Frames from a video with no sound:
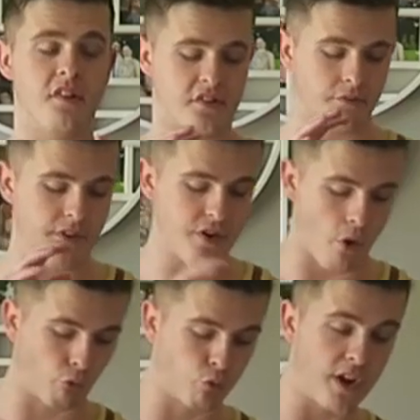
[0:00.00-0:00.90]
this is something
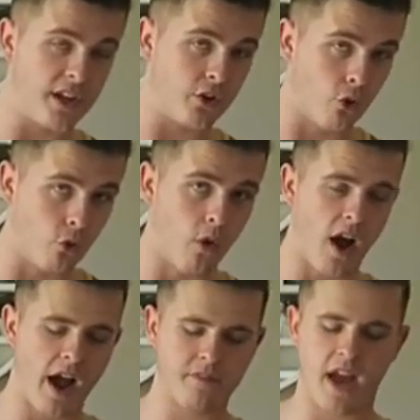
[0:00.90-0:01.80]
really cool.
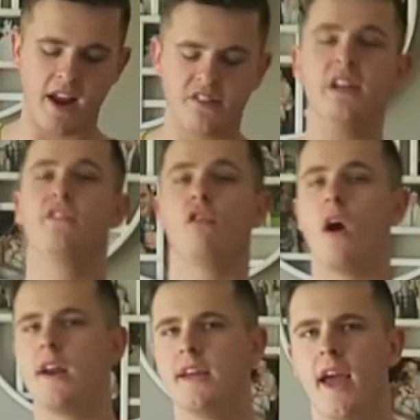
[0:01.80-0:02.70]
I haven't actually
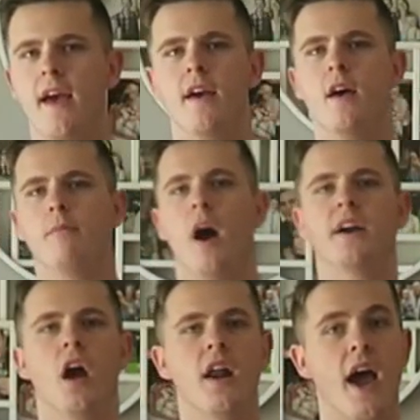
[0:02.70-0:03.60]
tried it yet, but
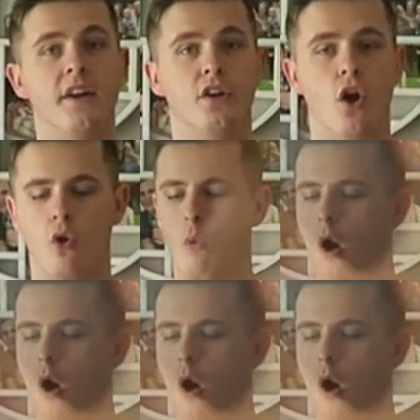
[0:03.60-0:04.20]
I kind of had a go